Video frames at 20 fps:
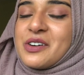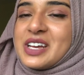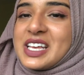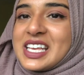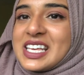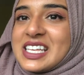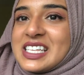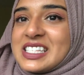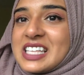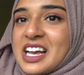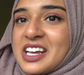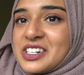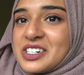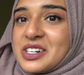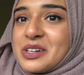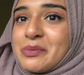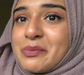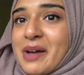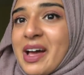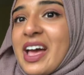is
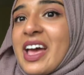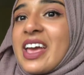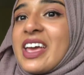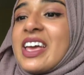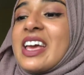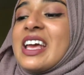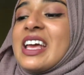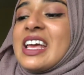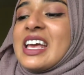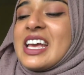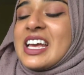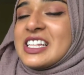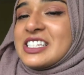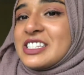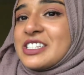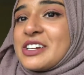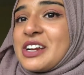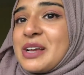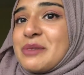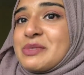under my
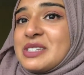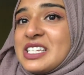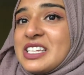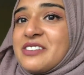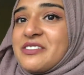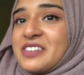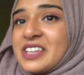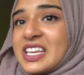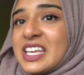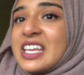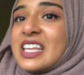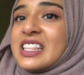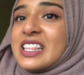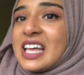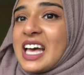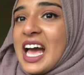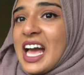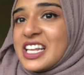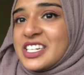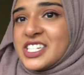Instagram TV, the
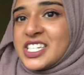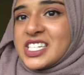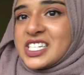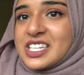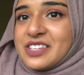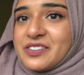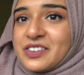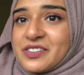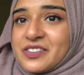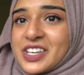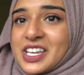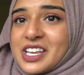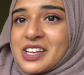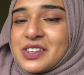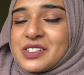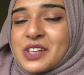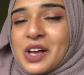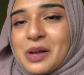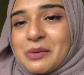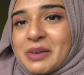IGTV
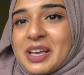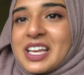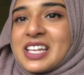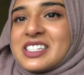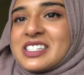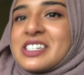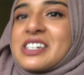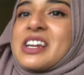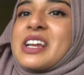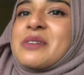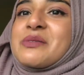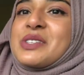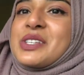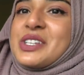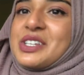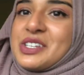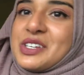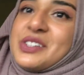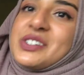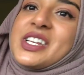videos on my Instagram, so
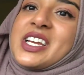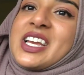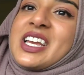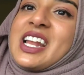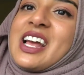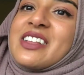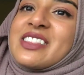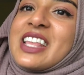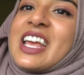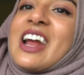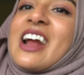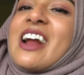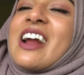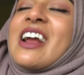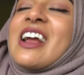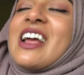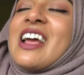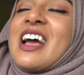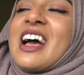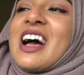you can go check it out there.
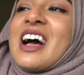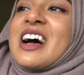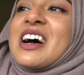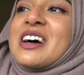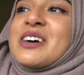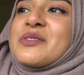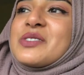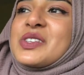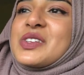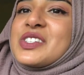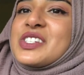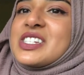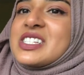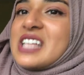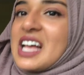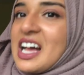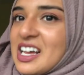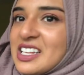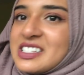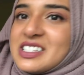So it's
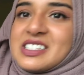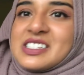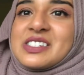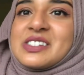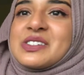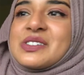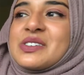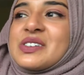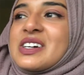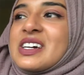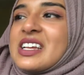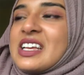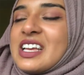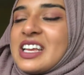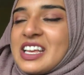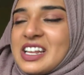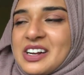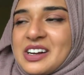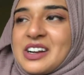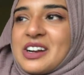just us two
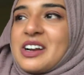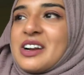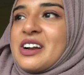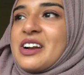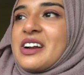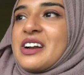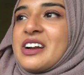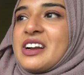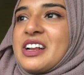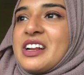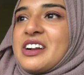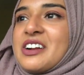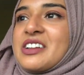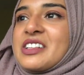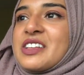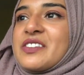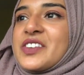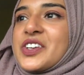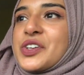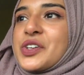in her
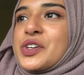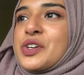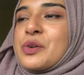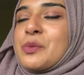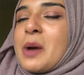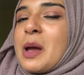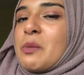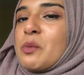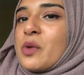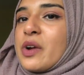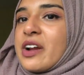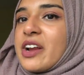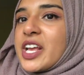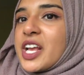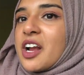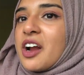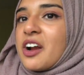living room. I'm wearing